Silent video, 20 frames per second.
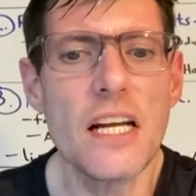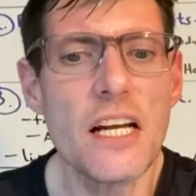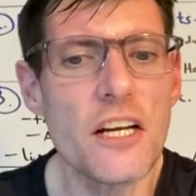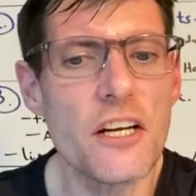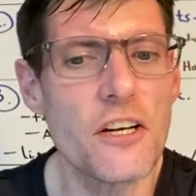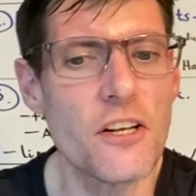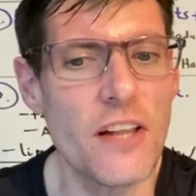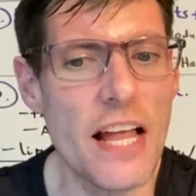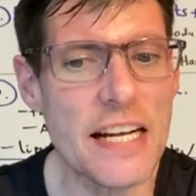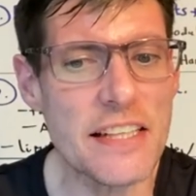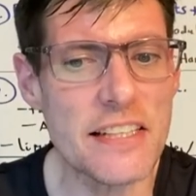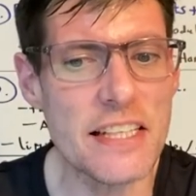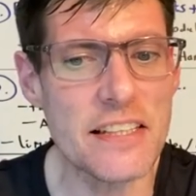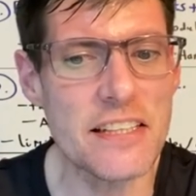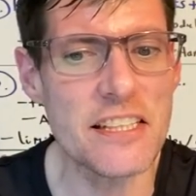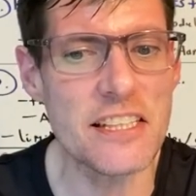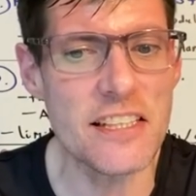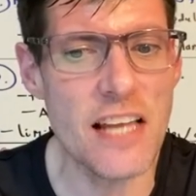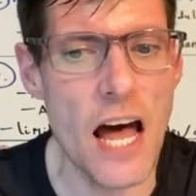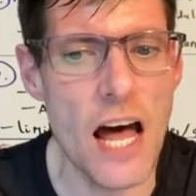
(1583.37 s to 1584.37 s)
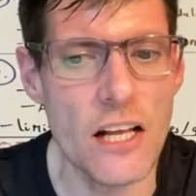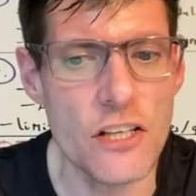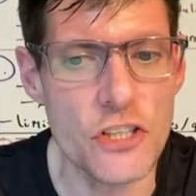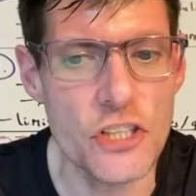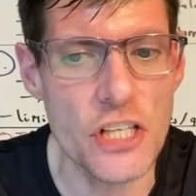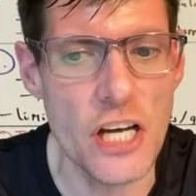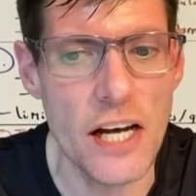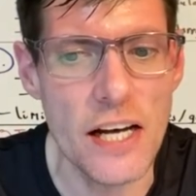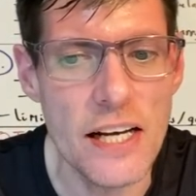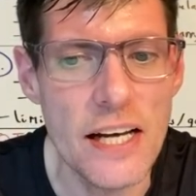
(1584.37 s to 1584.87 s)
Collecting
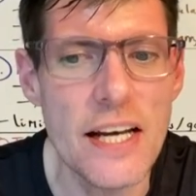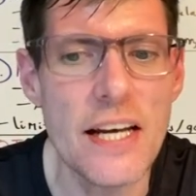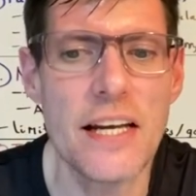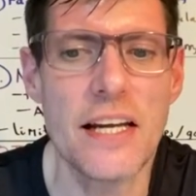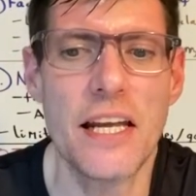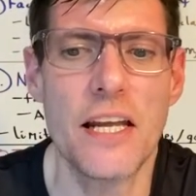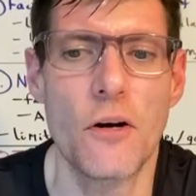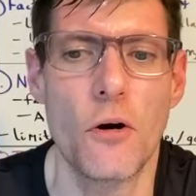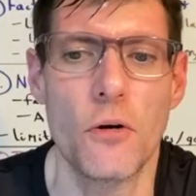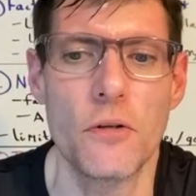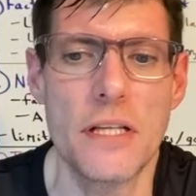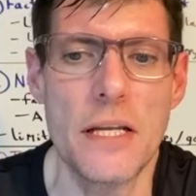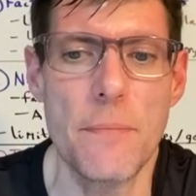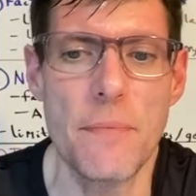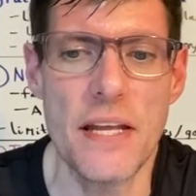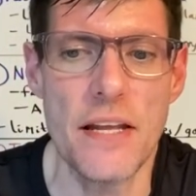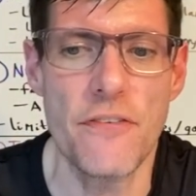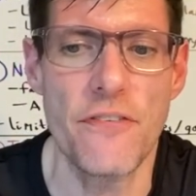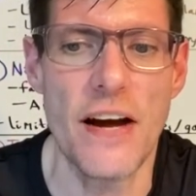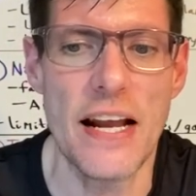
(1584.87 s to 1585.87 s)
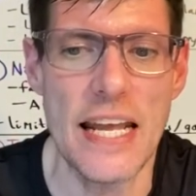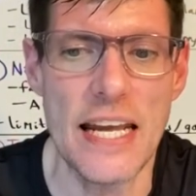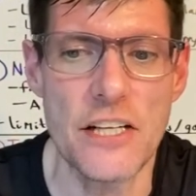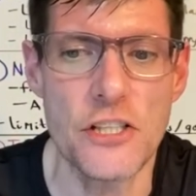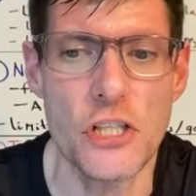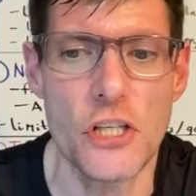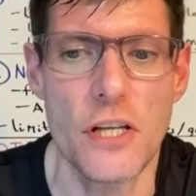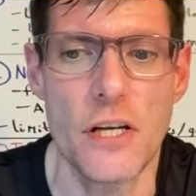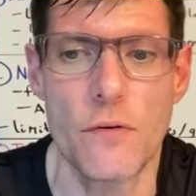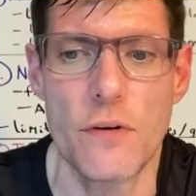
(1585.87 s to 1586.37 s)
nostalgia can only be
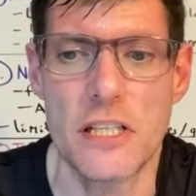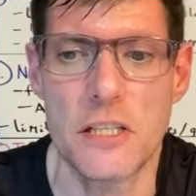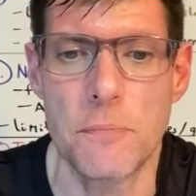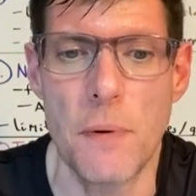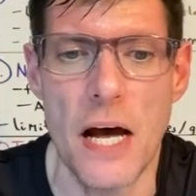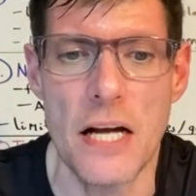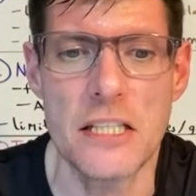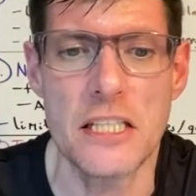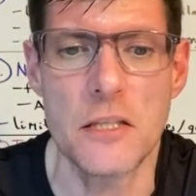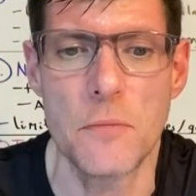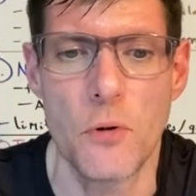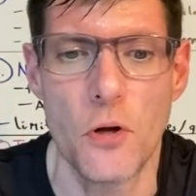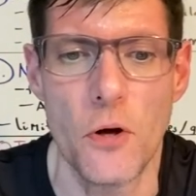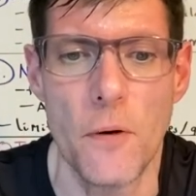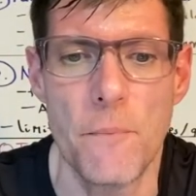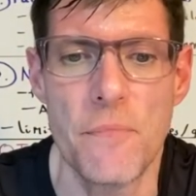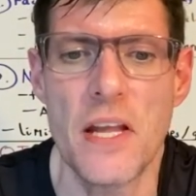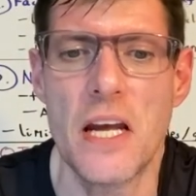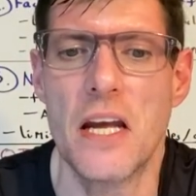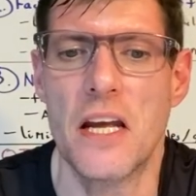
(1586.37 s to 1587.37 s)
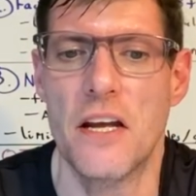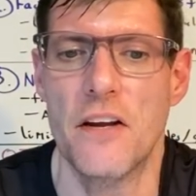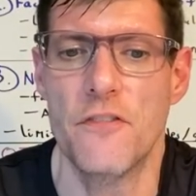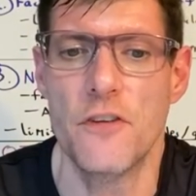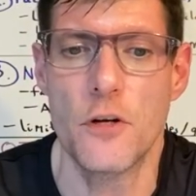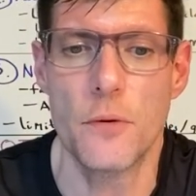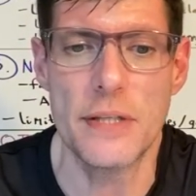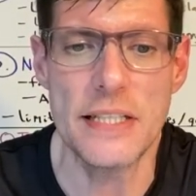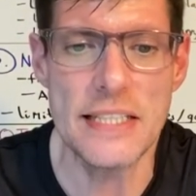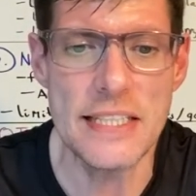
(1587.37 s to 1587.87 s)
financially responsible if
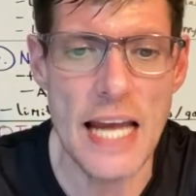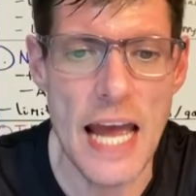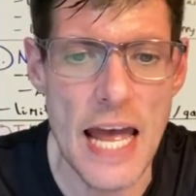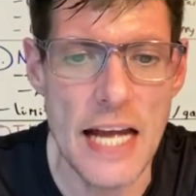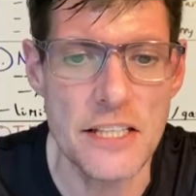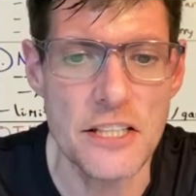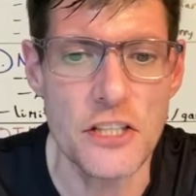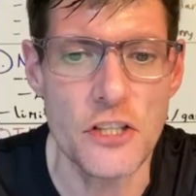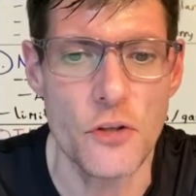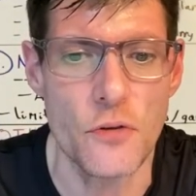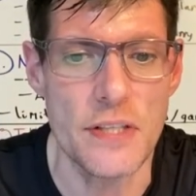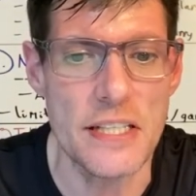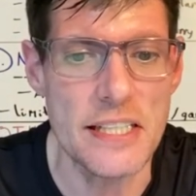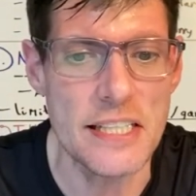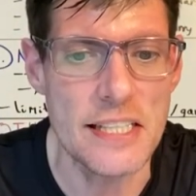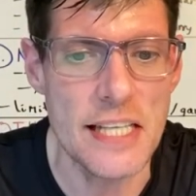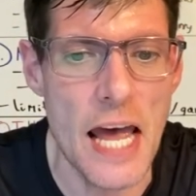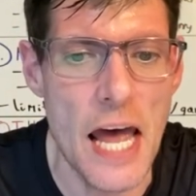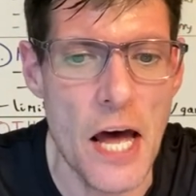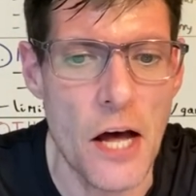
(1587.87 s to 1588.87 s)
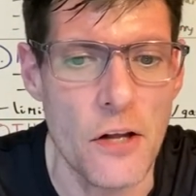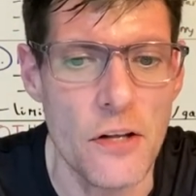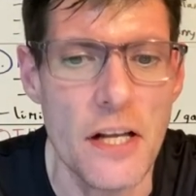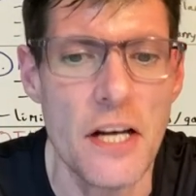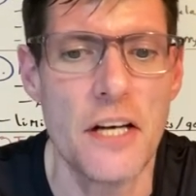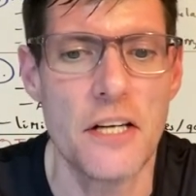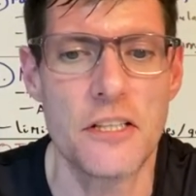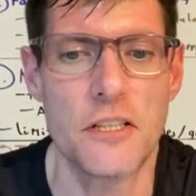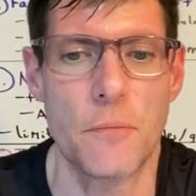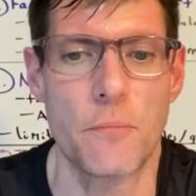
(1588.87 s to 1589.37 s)
you intend to resell
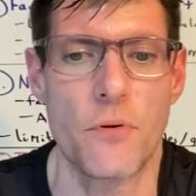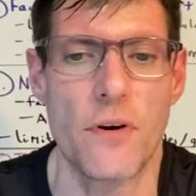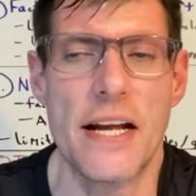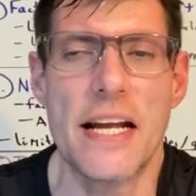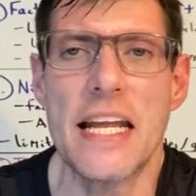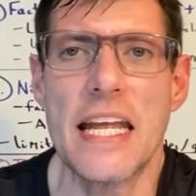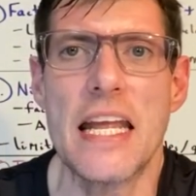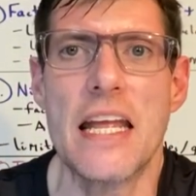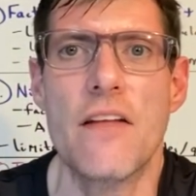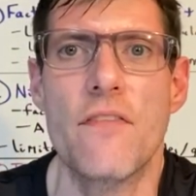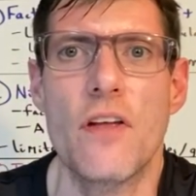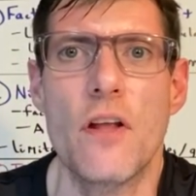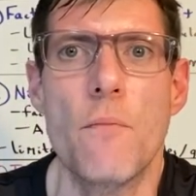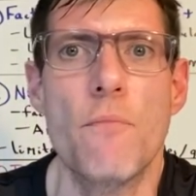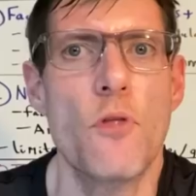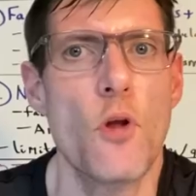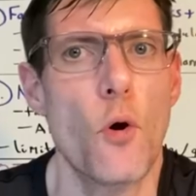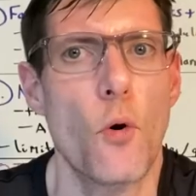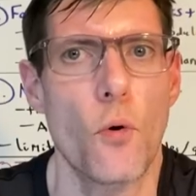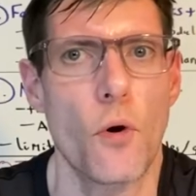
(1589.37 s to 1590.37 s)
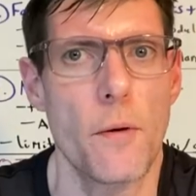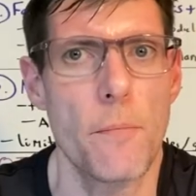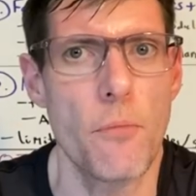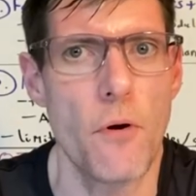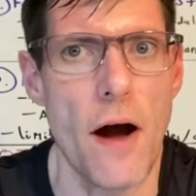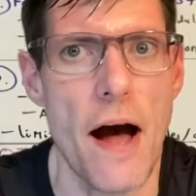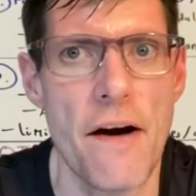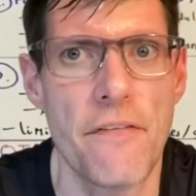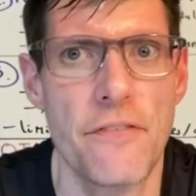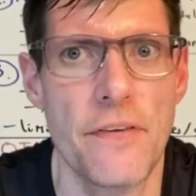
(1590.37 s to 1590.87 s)
to break even or
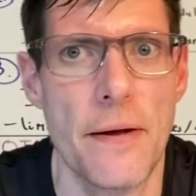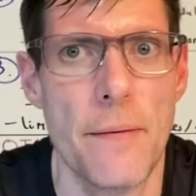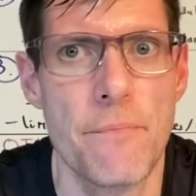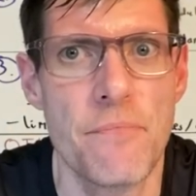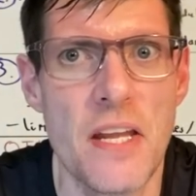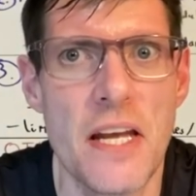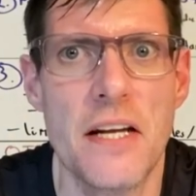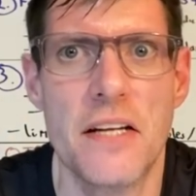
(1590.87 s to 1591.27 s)
profit.